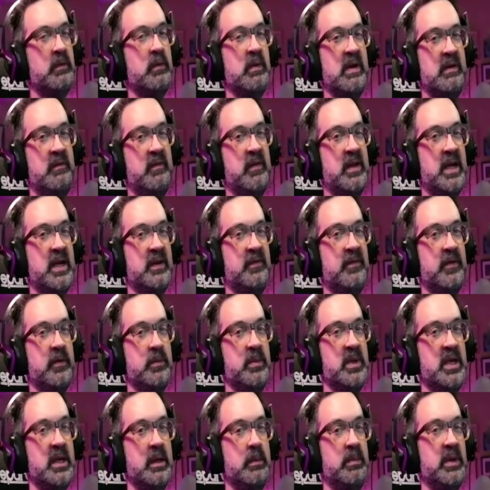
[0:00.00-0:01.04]
flag for
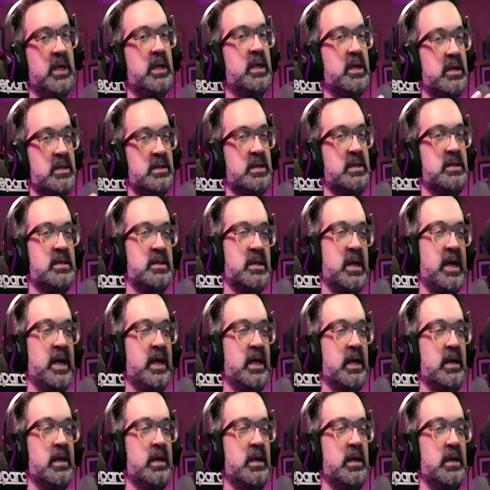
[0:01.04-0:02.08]
me, because it's like
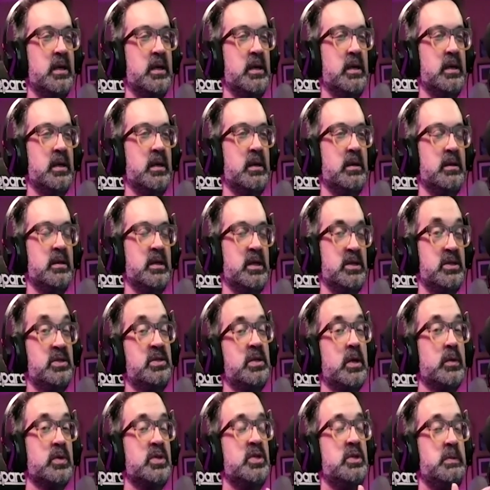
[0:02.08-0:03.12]
it's
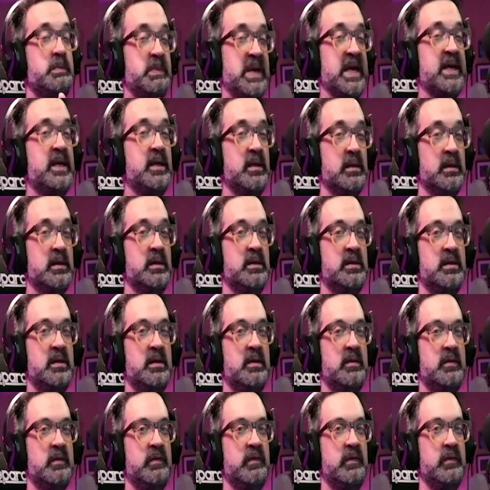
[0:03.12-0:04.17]
so
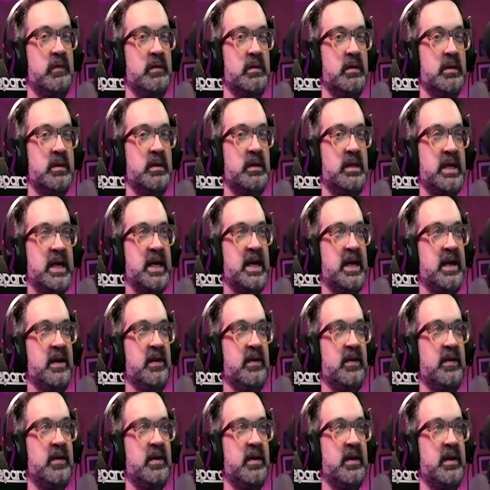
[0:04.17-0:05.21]
speculative that
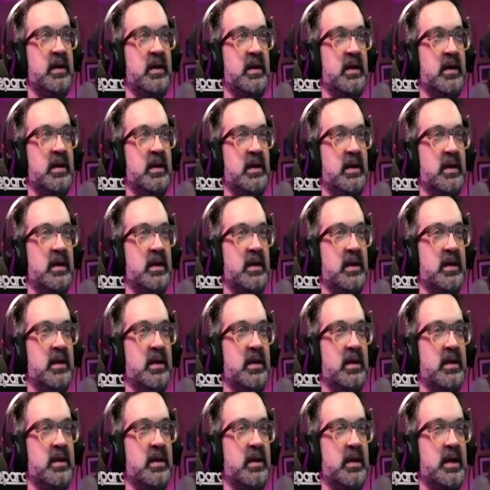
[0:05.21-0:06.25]
uh,
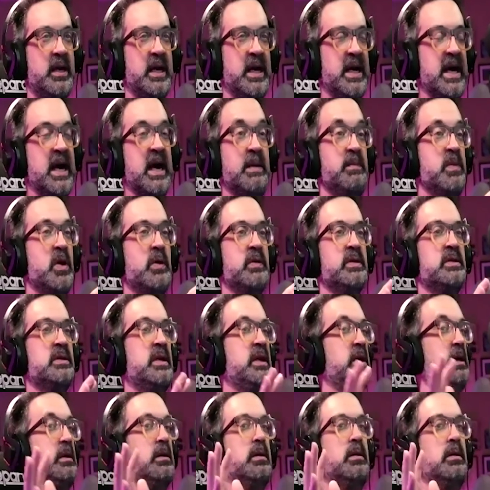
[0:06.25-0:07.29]
I, I'm always
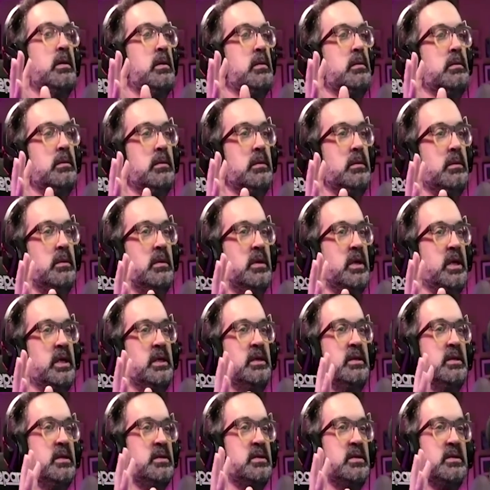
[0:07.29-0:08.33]
like, oh, like
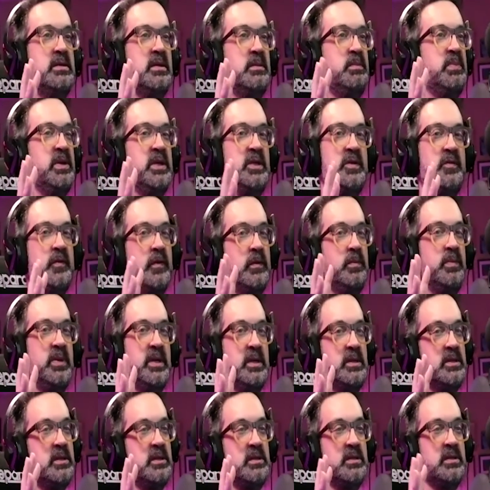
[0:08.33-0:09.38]
this is a pitch for a
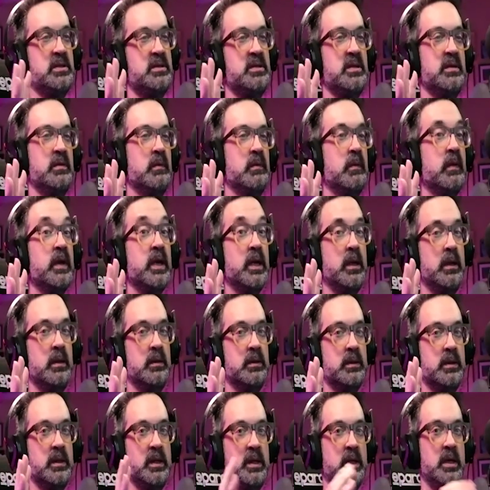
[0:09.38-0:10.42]
pitch. This isn't real.
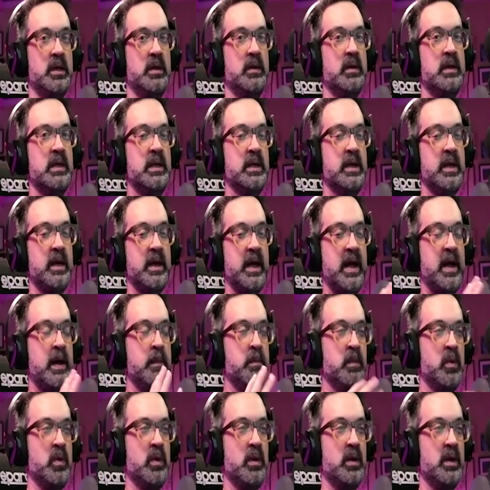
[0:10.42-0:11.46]
You know, I'm
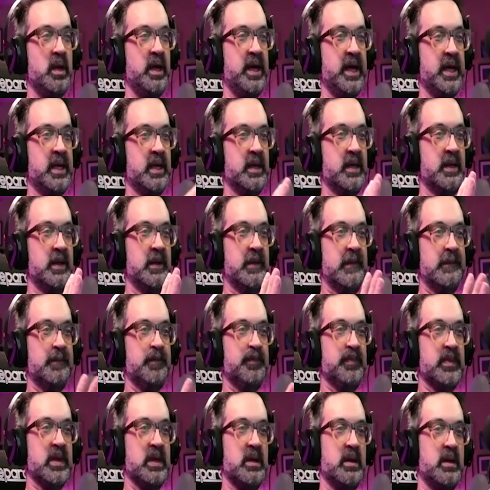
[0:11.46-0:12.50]
more like, yeah.
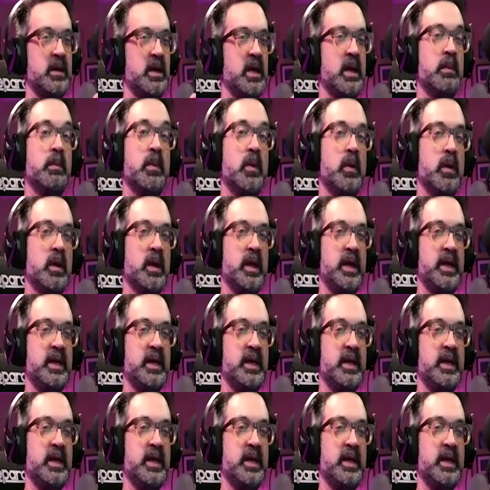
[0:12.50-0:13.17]
I'm more like,